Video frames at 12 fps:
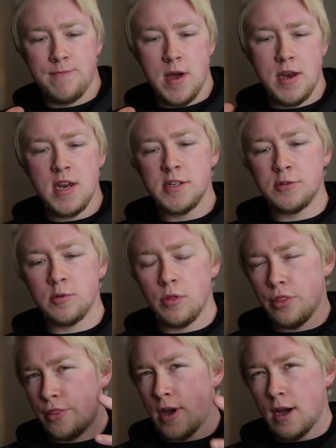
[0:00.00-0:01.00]
initial
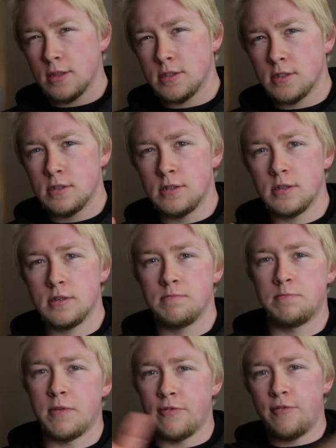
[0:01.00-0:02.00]
thoughts
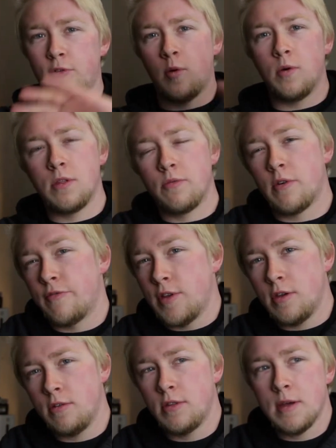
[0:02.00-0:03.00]
before the
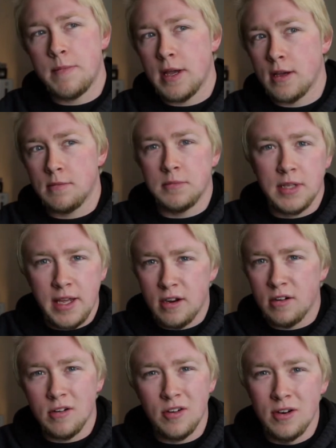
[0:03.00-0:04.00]
review that might come
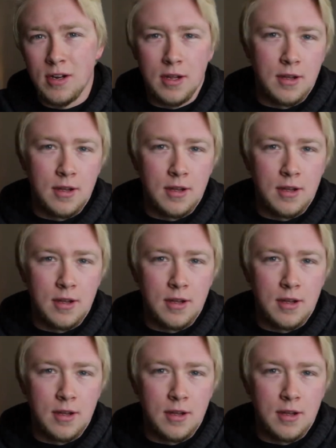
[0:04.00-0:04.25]
later.